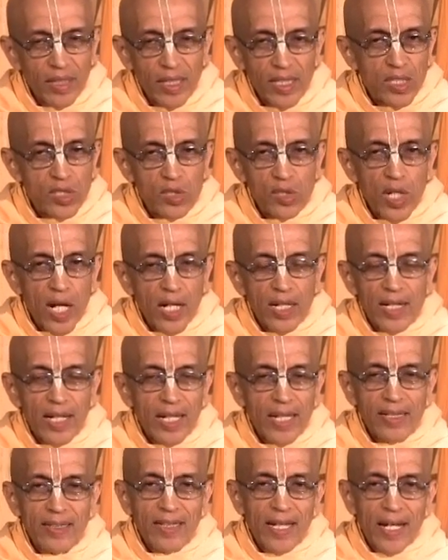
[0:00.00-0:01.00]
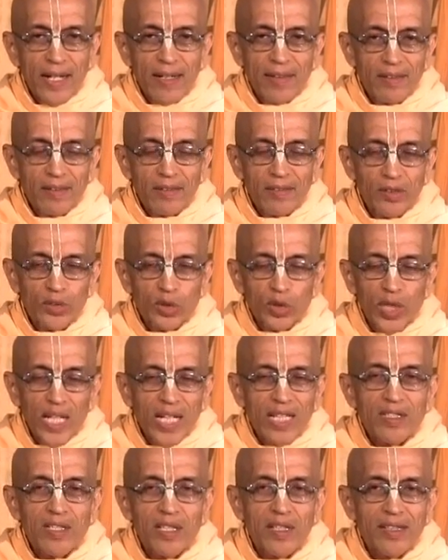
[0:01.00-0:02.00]
It's not like that. The
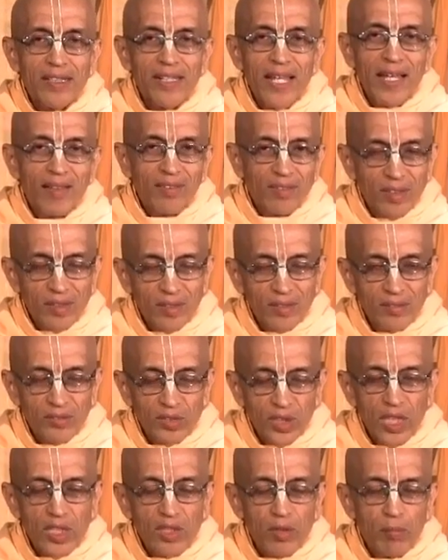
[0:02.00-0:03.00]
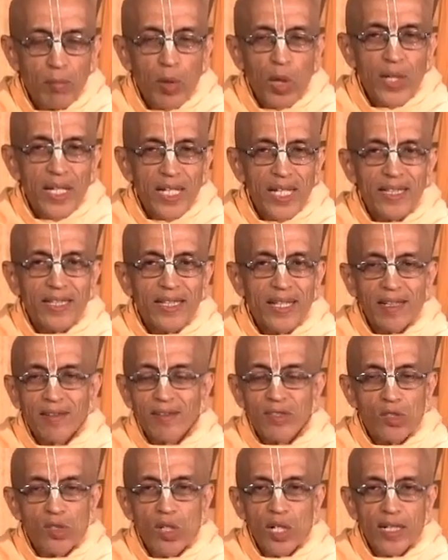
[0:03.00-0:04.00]
change at death, change of body at death
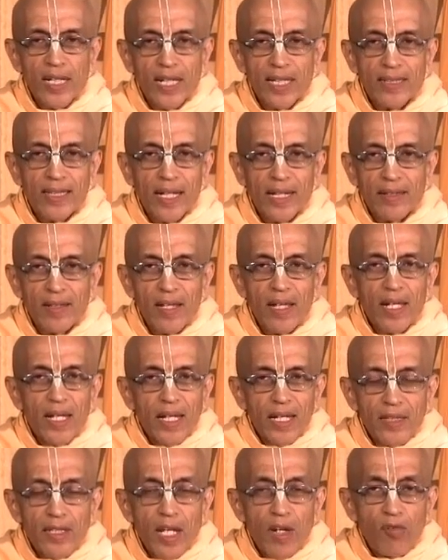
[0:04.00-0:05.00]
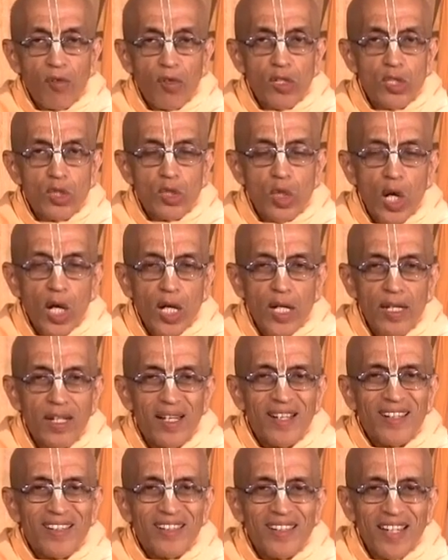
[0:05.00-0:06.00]
is not like that. Therefore, it's called
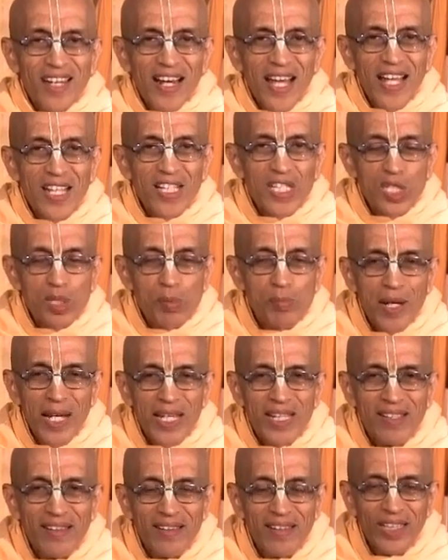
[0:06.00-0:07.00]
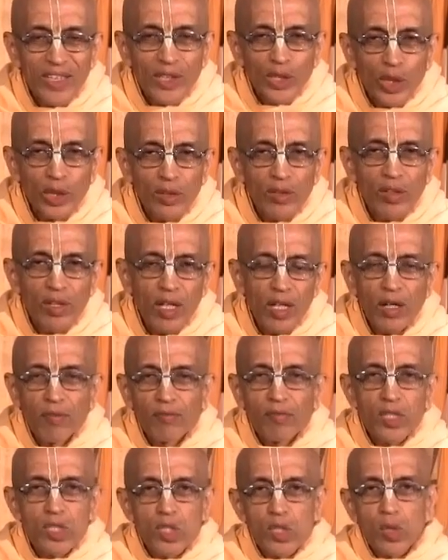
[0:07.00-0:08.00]
transmigration
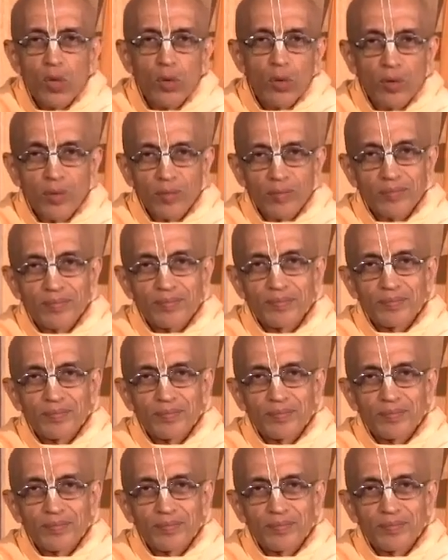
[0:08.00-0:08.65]
of the soul.